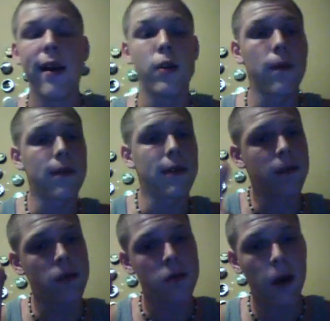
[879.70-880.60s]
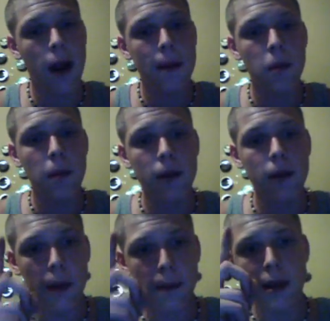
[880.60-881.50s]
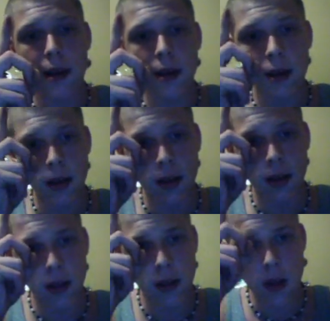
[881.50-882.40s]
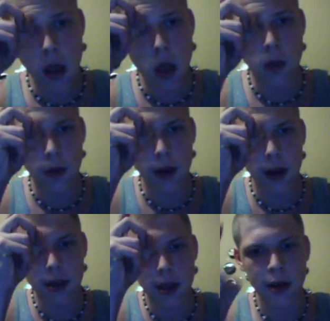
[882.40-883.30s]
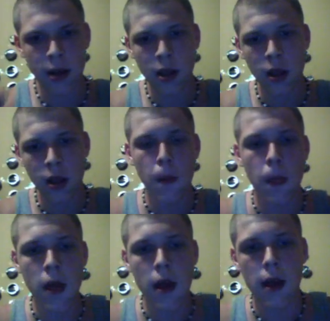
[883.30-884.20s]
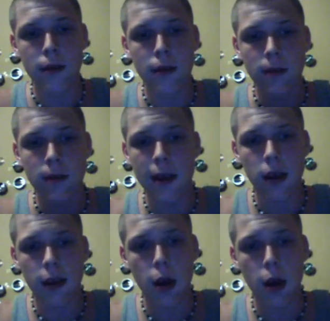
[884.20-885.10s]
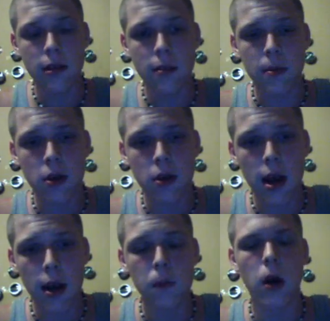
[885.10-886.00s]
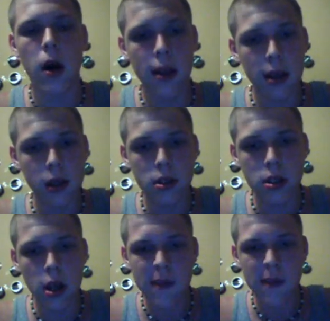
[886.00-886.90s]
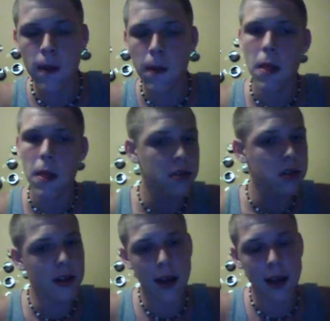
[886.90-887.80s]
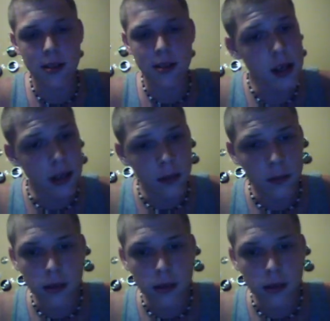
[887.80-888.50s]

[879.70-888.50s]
And don't forget to subscribe to me right up there. Right there. Like, comment, subscribe, all that good stuff. I'll talk to you guys later.